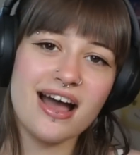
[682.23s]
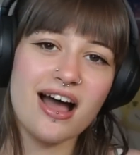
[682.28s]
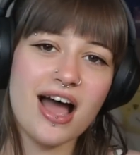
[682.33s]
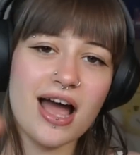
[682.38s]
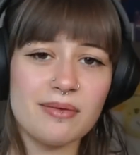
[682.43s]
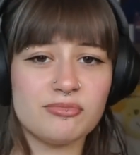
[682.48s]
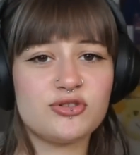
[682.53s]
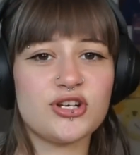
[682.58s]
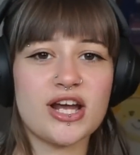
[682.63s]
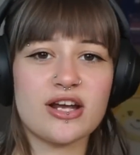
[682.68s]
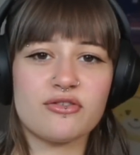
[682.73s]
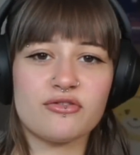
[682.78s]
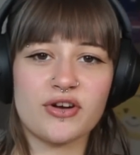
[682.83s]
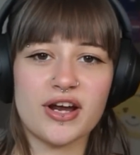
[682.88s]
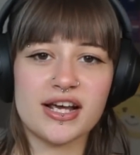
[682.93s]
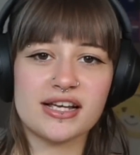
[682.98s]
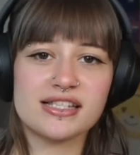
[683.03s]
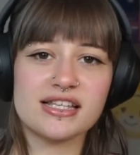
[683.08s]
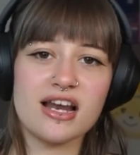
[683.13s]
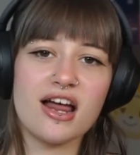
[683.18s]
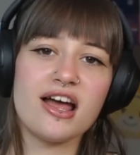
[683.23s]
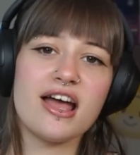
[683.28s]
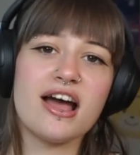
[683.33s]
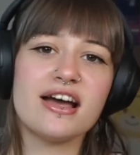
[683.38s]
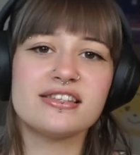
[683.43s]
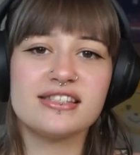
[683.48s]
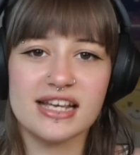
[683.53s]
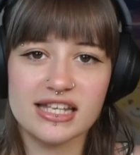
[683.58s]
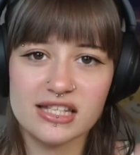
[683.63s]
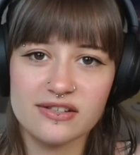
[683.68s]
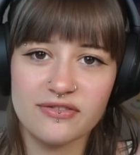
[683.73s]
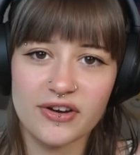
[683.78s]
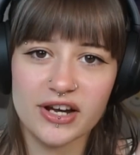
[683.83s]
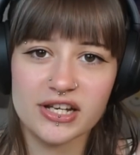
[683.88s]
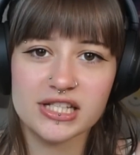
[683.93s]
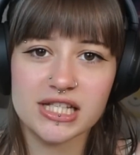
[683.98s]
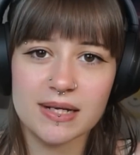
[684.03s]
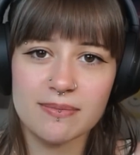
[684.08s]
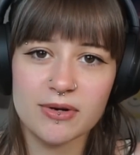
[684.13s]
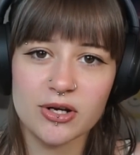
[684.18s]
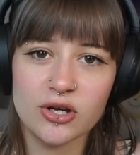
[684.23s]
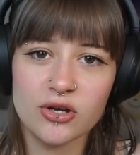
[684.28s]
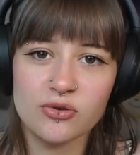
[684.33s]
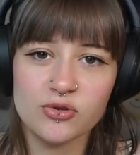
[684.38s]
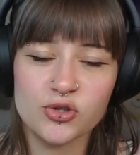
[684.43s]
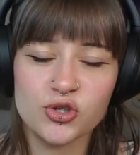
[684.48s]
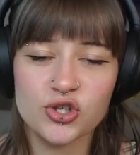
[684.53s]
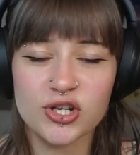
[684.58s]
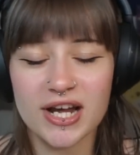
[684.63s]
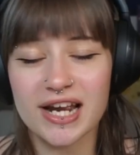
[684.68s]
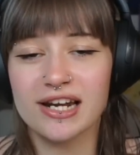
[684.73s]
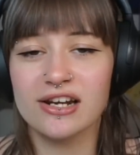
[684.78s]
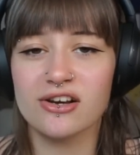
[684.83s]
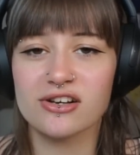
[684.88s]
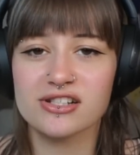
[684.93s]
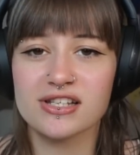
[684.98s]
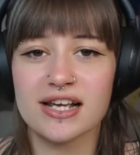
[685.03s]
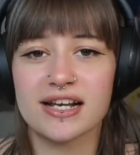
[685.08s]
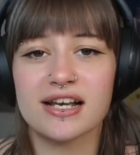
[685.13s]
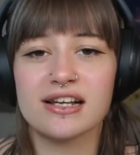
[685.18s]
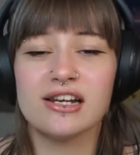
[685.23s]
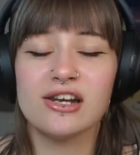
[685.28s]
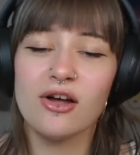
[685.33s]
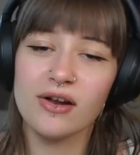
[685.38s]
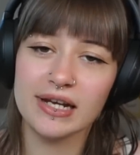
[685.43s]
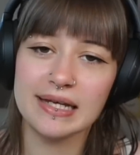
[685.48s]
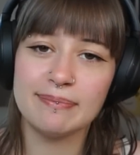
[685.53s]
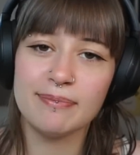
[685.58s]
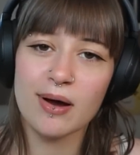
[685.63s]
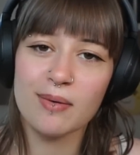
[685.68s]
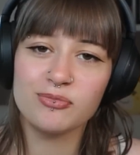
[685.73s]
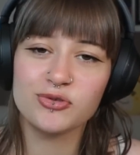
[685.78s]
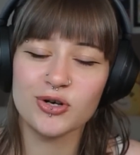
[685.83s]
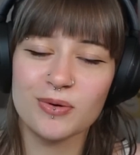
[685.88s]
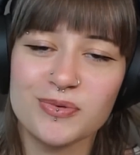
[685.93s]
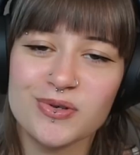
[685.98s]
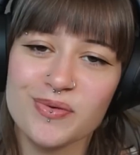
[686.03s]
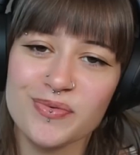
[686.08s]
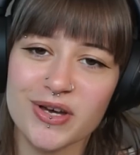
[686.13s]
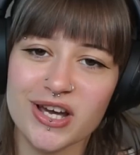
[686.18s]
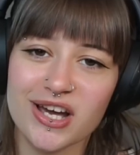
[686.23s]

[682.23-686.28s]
I'm Jake Ricks. I identify as someone whose chin looks like a lollipop dropped on the